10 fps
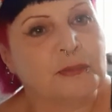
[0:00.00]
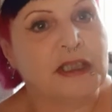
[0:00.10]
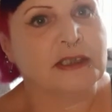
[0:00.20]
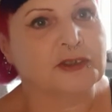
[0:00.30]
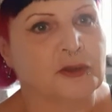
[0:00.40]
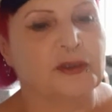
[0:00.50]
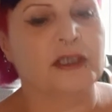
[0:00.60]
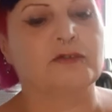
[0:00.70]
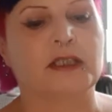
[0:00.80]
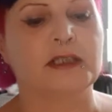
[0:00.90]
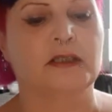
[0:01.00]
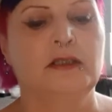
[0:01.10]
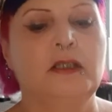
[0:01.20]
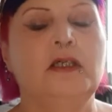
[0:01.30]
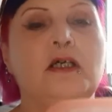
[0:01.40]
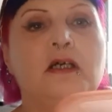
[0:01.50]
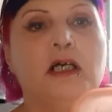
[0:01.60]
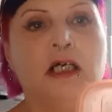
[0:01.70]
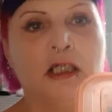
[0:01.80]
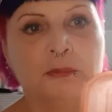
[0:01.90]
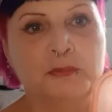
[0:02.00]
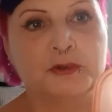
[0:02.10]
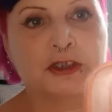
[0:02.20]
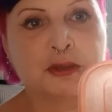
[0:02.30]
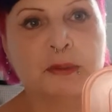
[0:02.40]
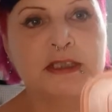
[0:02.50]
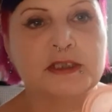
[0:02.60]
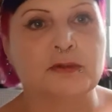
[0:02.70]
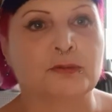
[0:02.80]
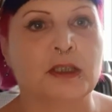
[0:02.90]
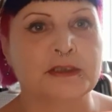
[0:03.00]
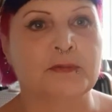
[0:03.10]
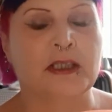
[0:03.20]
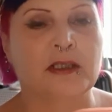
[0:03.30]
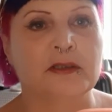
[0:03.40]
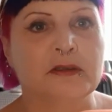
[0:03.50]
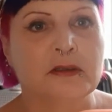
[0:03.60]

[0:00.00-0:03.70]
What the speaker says: my hand's not that great, sweet rice flour.